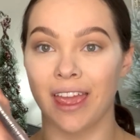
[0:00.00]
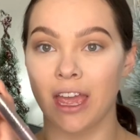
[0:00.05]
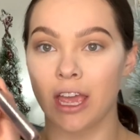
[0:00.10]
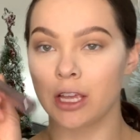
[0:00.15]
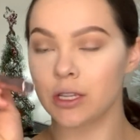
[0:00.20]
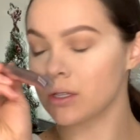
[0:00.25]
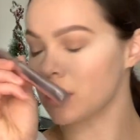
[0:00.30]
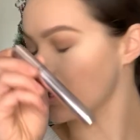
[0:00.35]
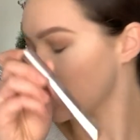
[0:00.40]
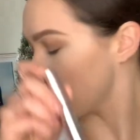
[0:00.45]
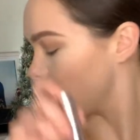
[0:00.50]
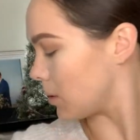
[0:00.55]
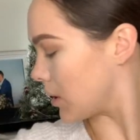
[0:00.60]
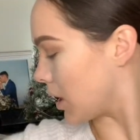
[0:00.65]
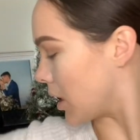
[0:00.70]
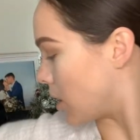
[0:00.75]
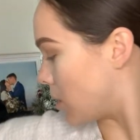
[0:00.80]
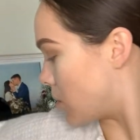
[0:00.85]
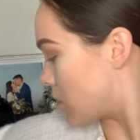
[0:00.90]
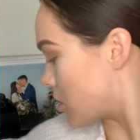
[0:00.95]
So this is the one I
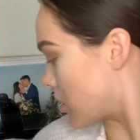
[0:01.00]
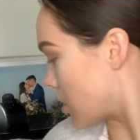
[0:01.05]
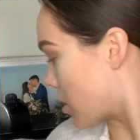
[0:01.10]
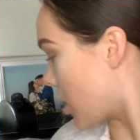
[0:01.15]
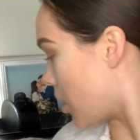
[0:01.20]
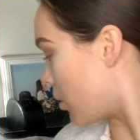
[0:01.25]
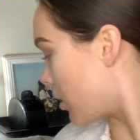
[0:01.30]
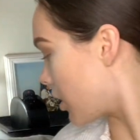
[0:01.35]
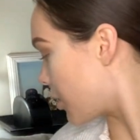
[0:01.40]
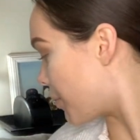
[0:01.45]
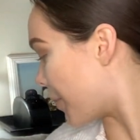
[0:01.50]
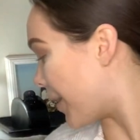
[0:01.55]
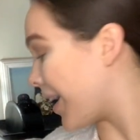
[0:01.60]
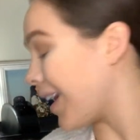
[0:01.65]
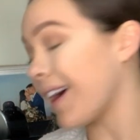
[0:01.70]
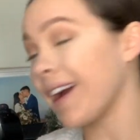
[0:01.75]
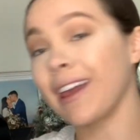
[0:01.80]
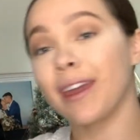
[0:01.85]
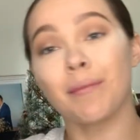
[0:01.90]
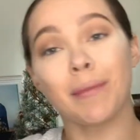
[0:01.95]
usually go with, but
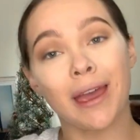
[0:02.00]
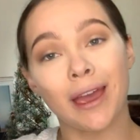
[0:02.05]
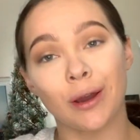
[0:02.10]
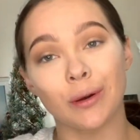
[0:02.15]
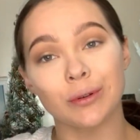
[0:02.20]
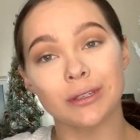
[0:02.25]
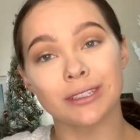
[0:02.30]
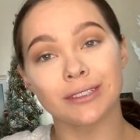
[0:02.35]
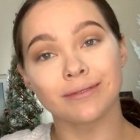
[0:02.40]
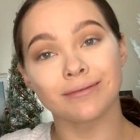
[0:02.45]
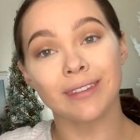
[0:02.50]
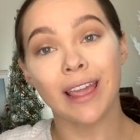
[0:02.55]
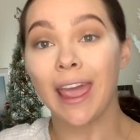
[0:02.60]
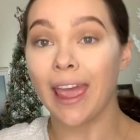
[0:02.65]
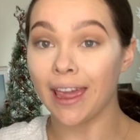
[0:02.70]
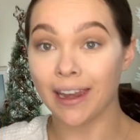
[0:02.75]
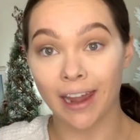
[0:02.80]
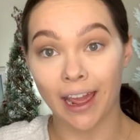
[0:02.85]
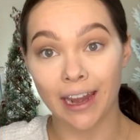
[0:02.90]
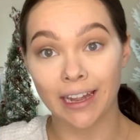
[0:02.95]
I am out
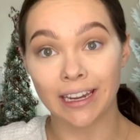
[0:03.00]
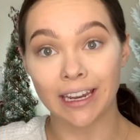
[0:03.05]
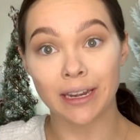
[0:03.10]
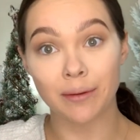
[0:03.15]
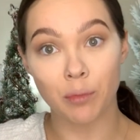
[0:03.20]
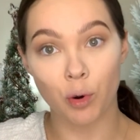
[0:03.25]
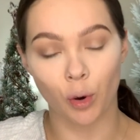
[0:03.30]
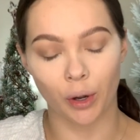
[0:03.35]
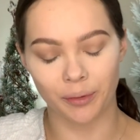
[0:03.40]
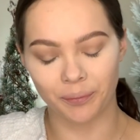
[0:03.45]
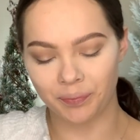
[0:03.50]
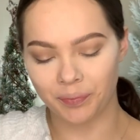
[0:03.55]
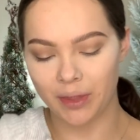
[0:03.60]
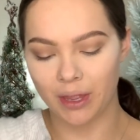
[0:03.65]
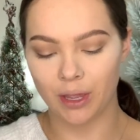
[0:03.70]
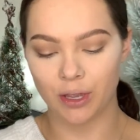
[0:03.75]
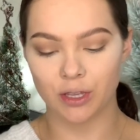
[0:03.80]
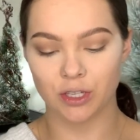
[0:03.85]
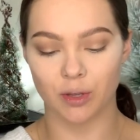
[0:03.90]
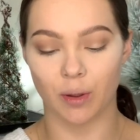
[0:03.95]
and I need more.
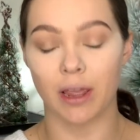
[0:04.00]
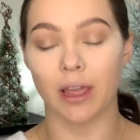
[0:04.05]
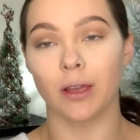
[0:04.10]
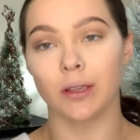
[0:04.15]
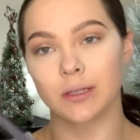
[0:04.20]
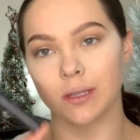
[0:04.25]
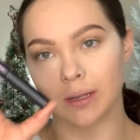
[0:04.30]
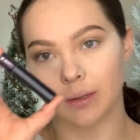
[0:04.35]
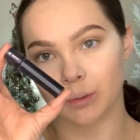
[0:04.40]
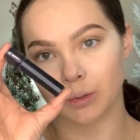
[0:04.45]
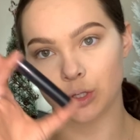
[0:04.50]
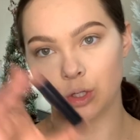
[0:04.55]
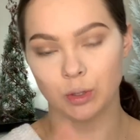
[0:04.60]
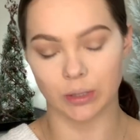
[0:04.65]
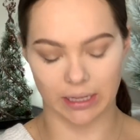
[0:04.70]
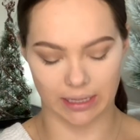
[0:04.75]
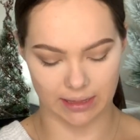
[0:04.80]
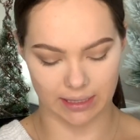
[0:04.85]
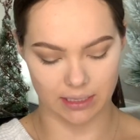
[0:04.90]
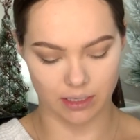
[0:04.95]
So I also do
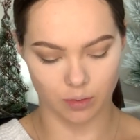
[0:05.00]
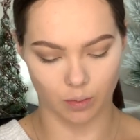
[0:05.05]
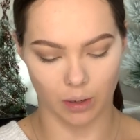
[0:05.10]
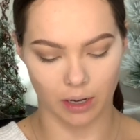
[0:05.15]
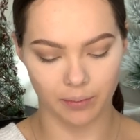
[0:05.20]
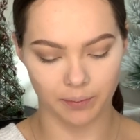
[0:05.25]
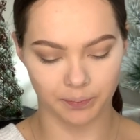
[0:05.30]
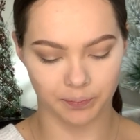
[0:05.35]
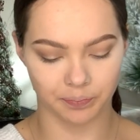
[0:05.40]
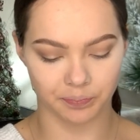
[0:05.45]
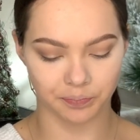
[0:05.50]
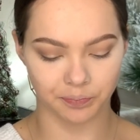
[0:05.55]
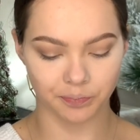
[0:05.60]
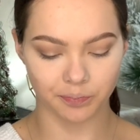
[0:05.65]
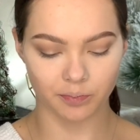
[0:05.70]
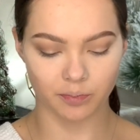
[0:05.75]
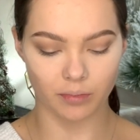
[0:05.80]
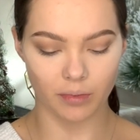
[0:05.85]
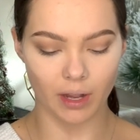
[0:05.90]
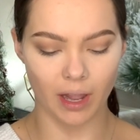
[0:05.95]
like this one.
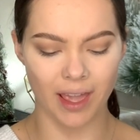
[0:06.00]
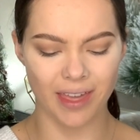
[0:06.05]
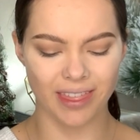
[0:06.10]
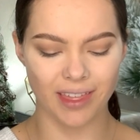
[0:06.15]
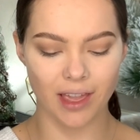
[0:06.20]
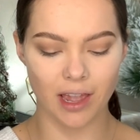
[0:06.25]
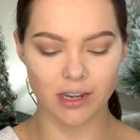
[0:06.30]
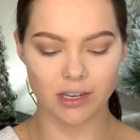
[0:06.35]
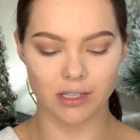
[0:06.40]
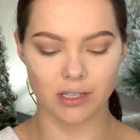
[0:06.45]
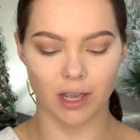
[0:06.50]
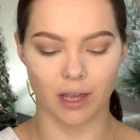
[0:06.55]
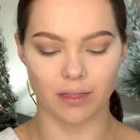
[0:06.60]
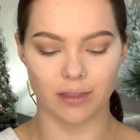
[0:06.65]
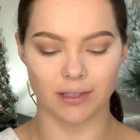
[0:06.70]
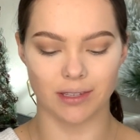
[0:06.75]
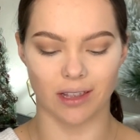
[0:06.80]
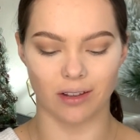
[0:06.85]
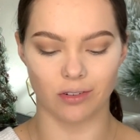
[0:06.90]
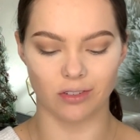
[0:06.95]
I think I just got
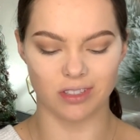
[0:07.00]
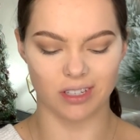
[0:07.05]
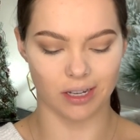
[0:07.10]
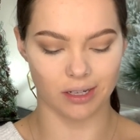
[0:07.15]
this at Ulta.